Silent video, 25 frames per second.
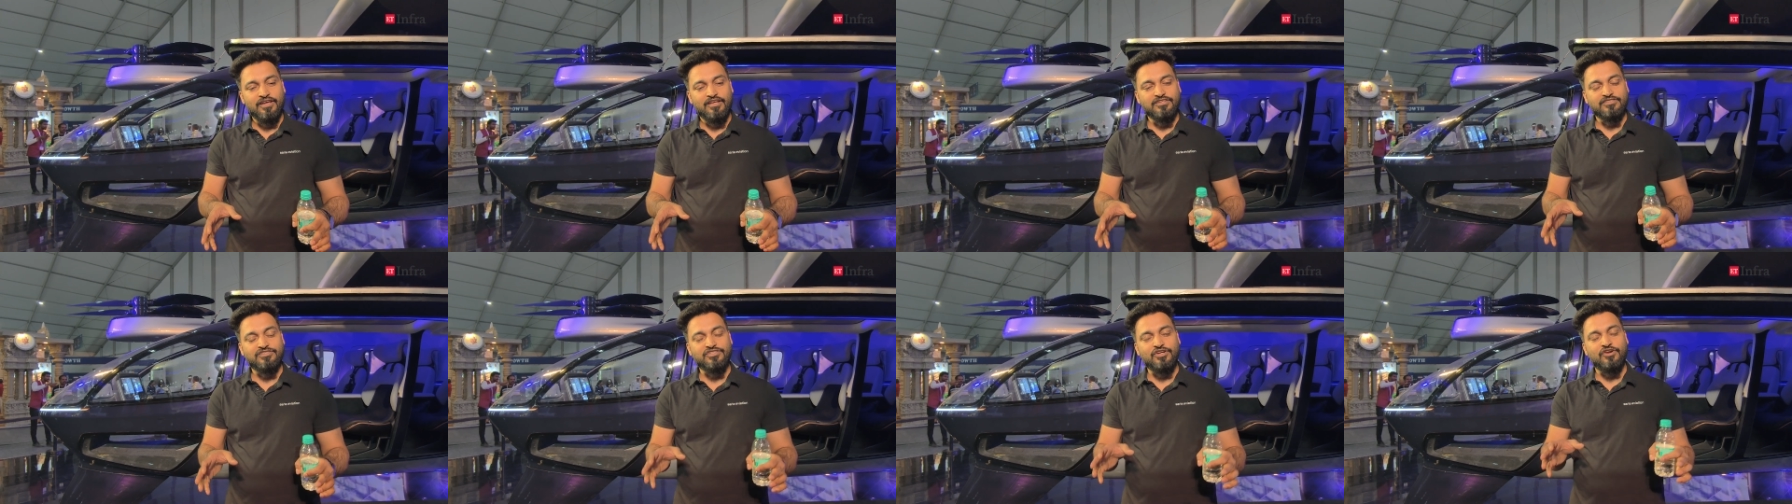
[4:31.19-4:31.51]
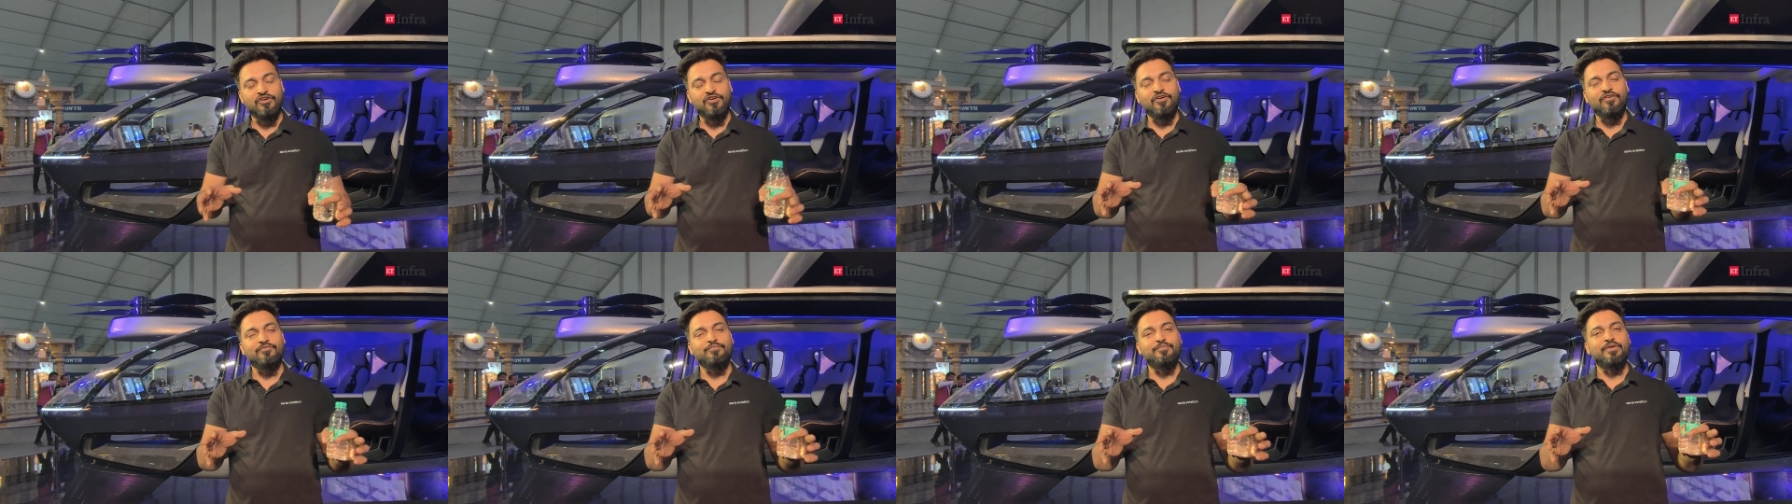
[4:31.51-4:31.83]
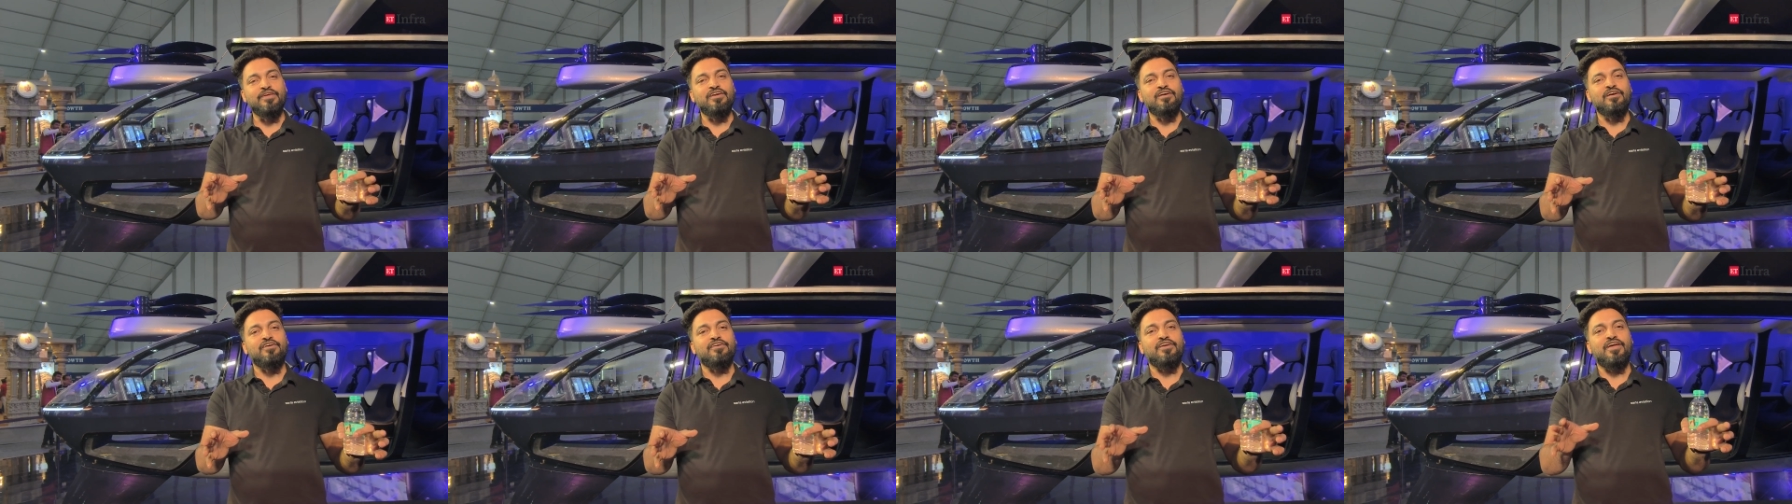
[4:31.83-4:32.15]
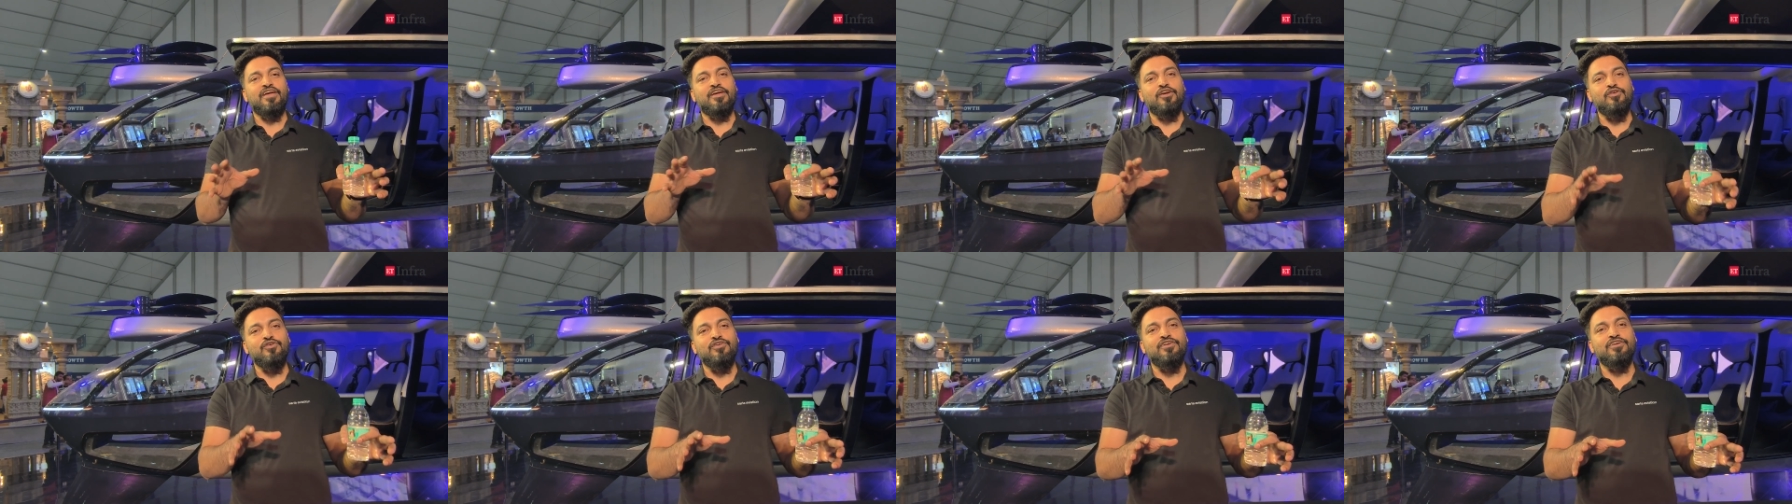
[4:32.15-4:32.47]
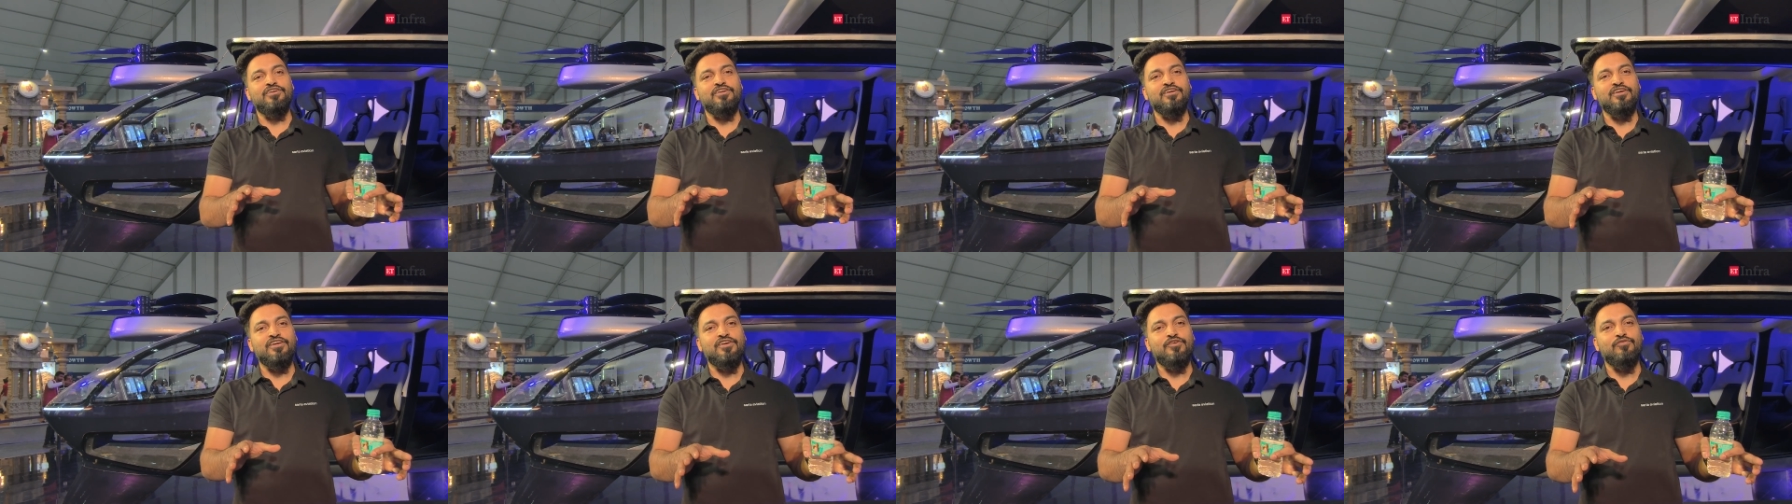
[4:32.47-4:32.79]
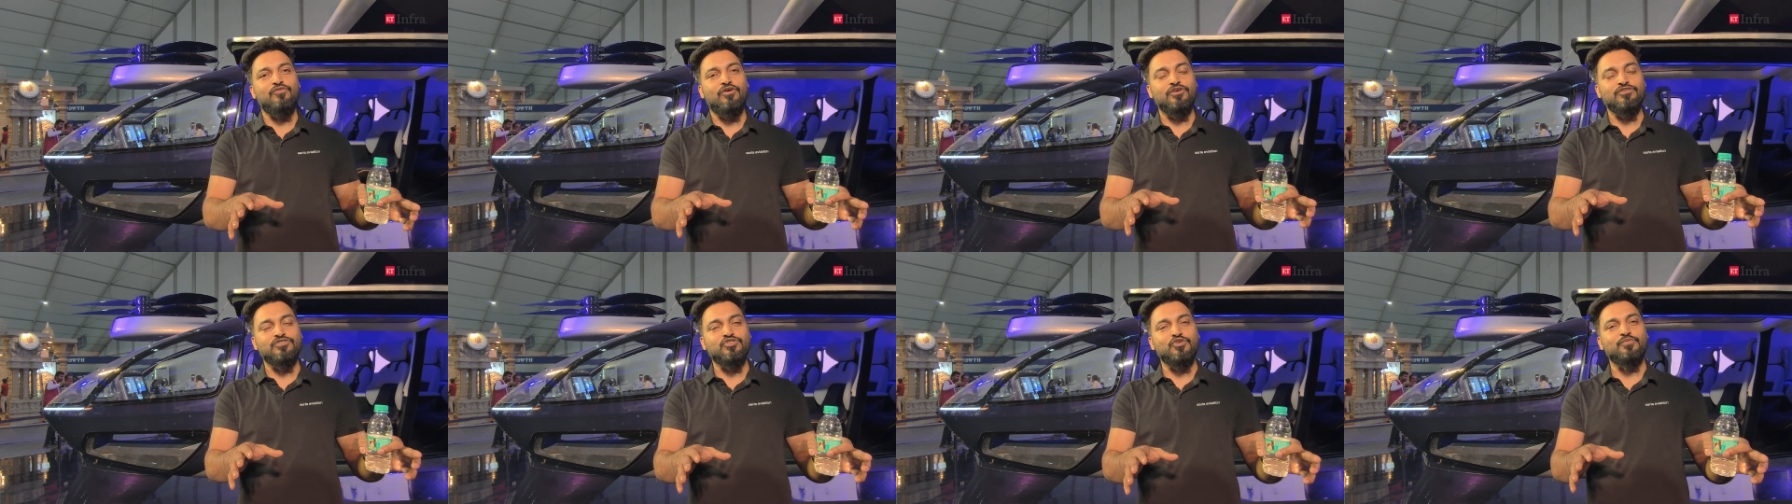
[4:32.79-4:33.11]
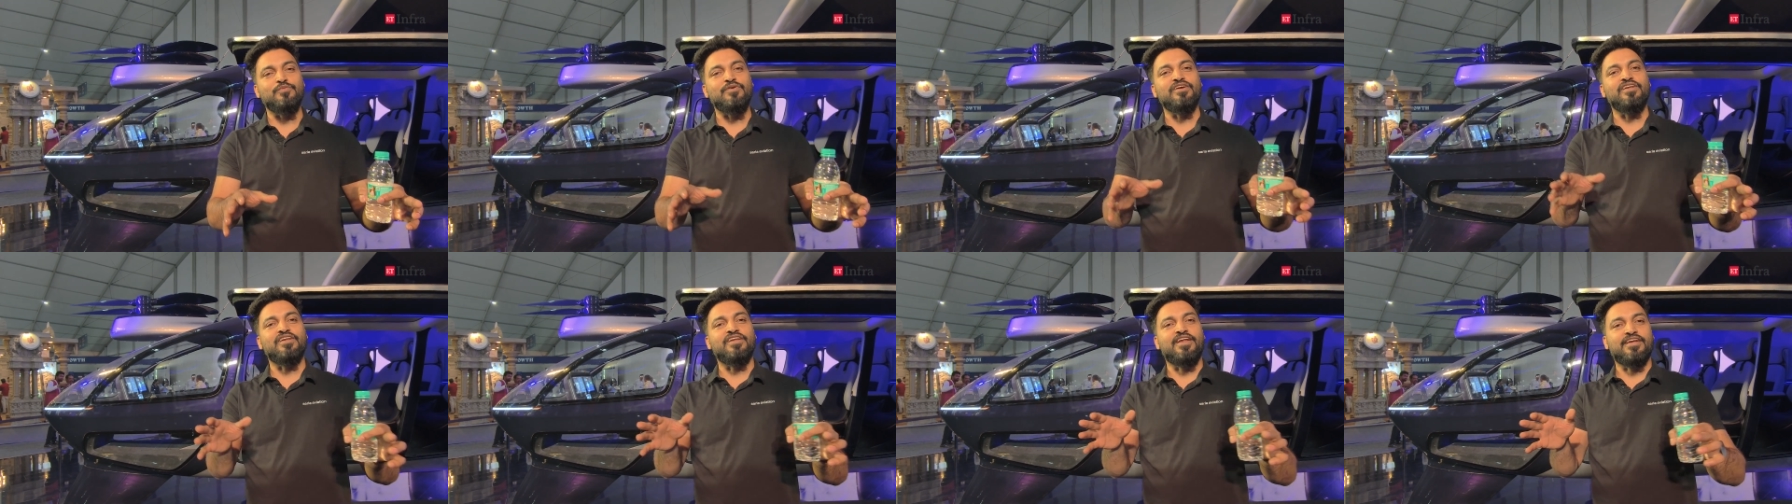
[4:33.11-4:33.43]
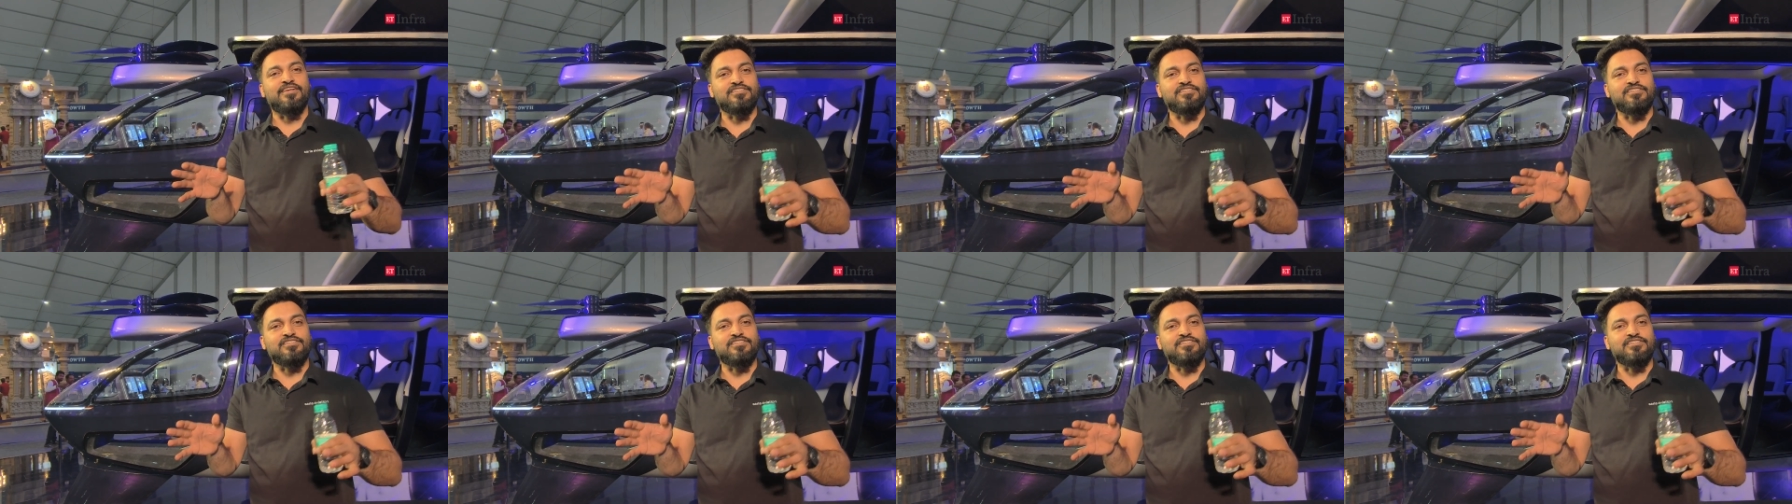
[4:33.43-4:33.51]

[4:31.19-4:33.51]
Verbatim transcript: instead of being a regulator, he wants to be an